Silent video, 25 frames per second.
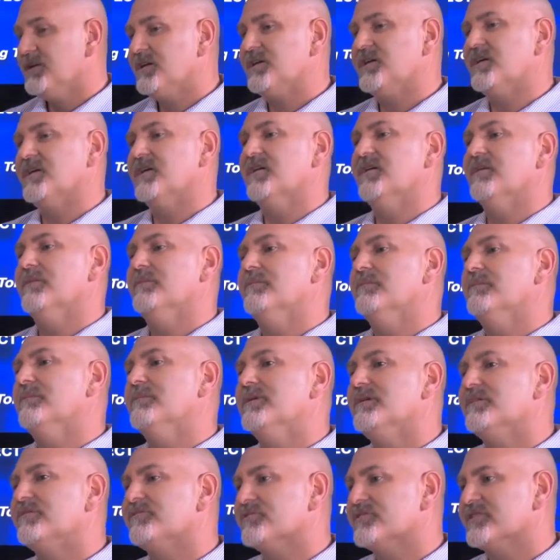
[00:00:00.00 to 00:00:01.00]

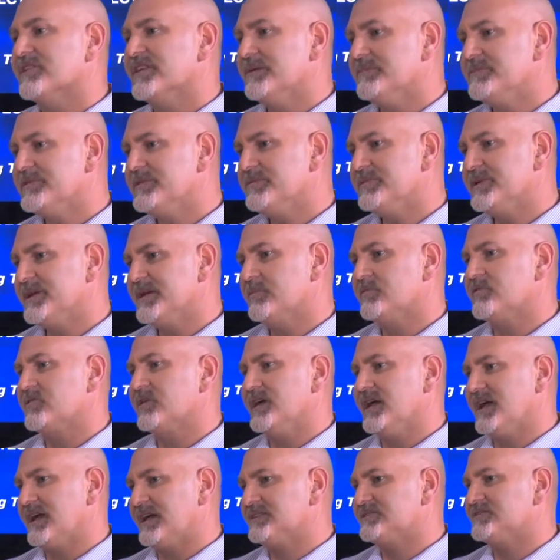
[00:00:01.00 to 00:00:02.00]
for them to be able
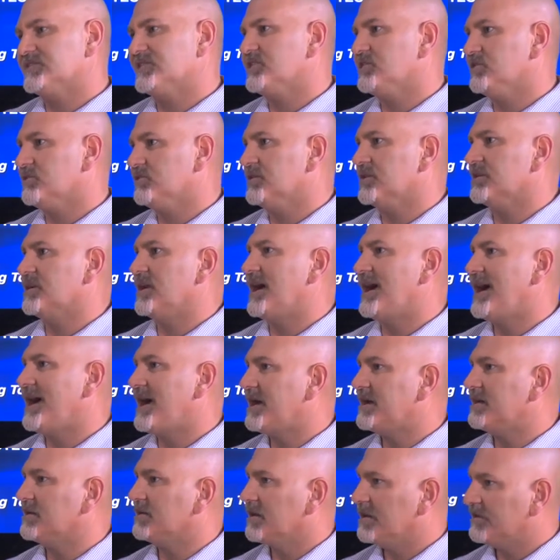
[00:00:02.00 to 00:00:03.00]
to execute at a
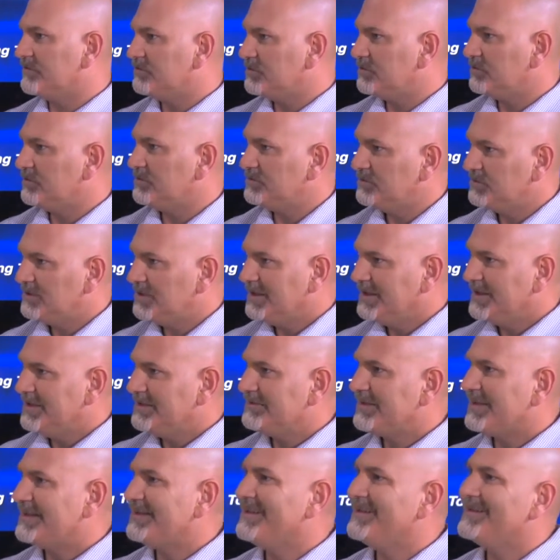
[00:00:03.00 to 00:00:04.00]
high level,
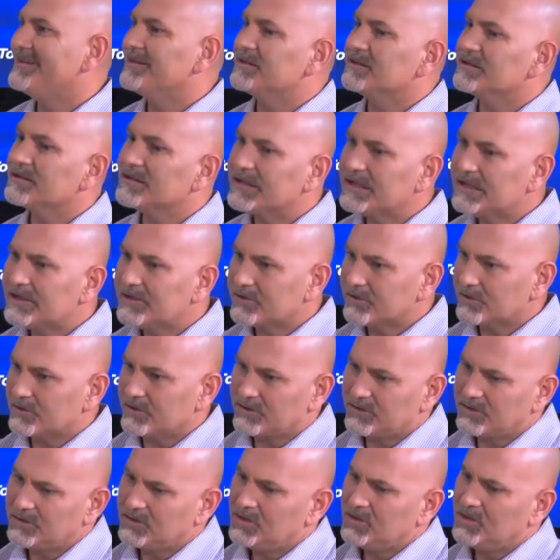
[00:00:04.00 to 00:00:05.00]
they need a
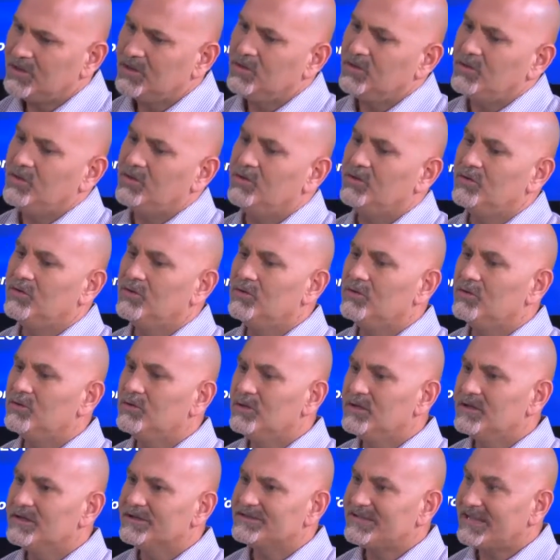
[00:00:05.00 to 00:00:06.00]
leader
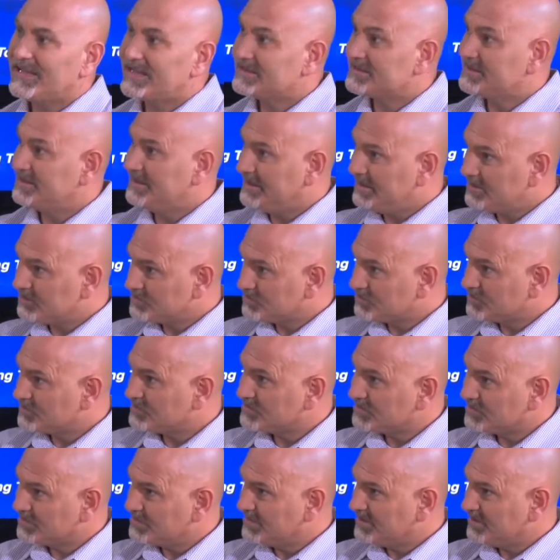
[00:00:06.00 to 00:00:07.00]
who takes an
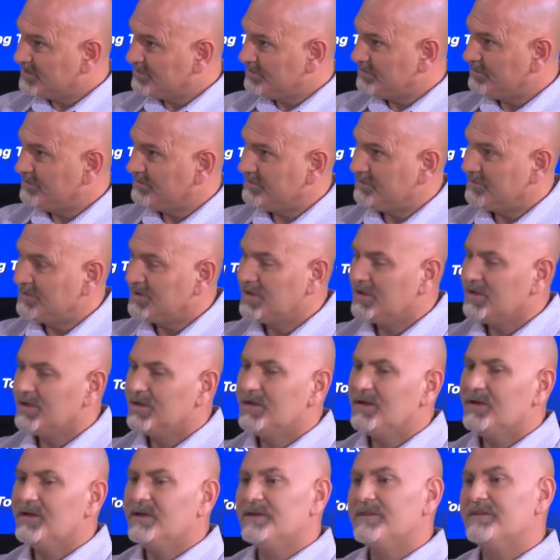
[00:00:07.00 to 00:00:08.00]
interest in them,
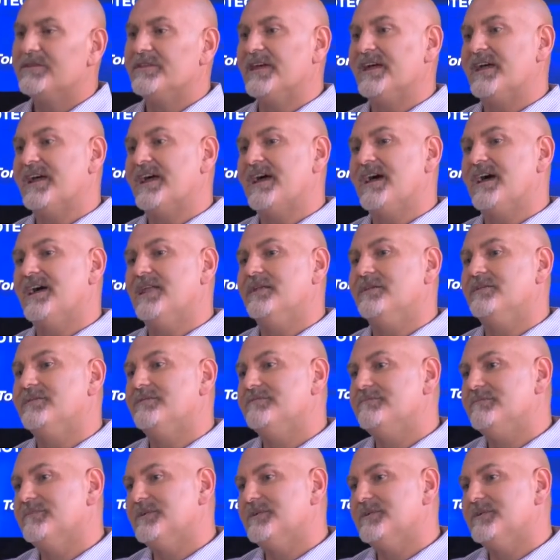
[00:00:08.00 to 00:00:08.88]
that